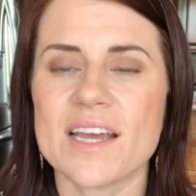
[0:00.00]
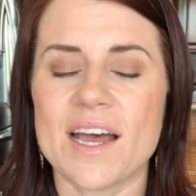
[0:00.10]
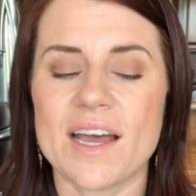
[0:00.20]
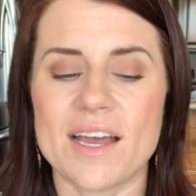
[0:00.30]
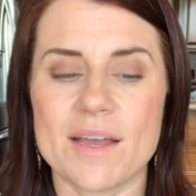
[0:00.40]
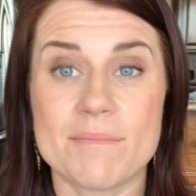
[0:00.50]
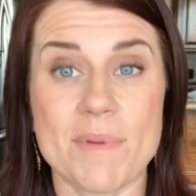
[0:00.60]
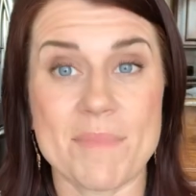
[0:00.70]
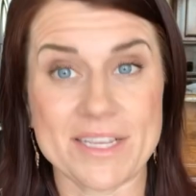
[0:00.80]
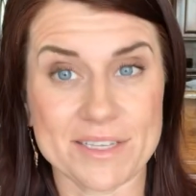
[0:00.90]

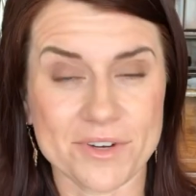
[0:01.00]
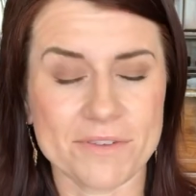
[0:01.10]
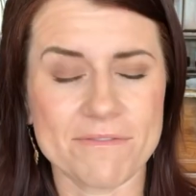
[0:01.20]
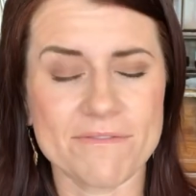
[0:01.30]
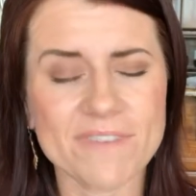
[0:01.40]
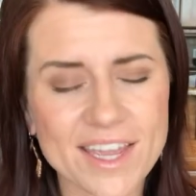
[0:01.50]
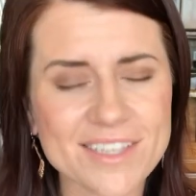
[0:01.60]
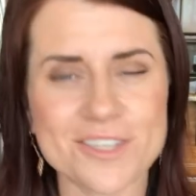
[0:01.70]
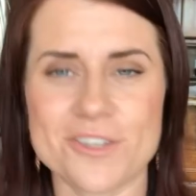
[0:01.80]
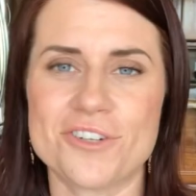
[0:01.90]
amazing for your
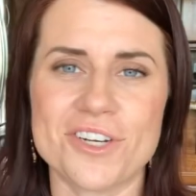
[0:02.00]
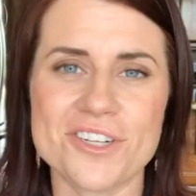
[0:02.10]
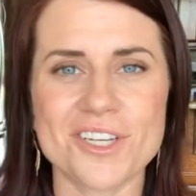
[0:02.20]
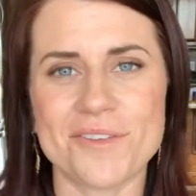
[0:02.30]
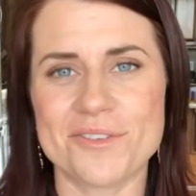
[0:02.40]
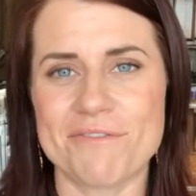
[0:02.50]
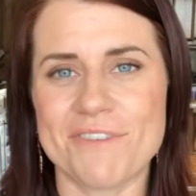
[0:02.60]
face. So you treat yourself to a